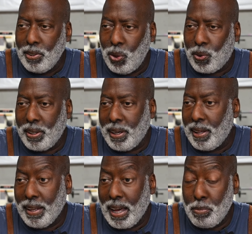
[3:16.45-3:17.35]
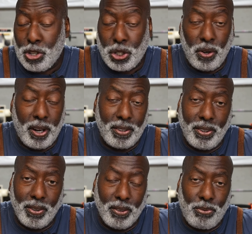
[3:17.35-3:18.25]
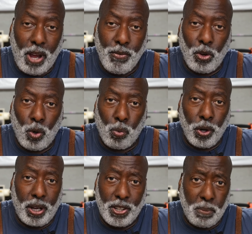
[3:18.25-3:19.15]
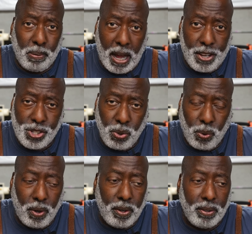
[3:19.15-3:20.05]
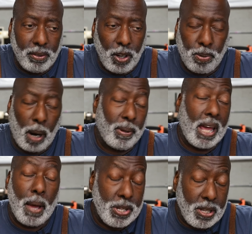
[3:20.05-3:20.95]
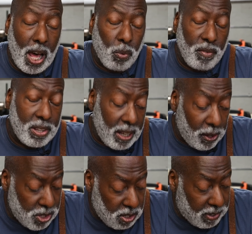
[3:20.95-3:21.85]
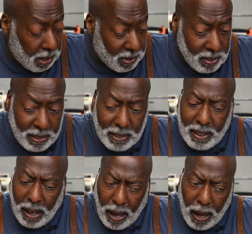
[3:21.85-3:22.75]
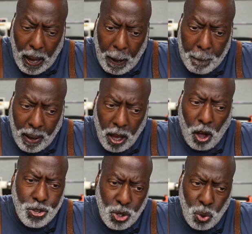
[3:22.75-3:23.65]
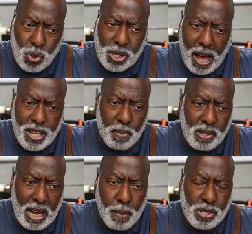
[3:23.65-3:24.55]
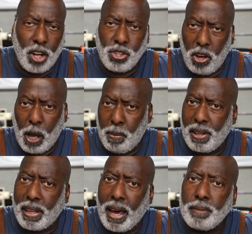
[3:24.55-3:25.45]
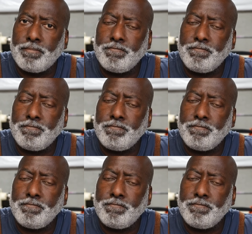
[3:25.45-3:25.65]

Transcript: You can get that, I'm sure, at your favorite woodworking supply store or probably Amazon, where everything else is available. I also use that sometimes, and I'll talk about that.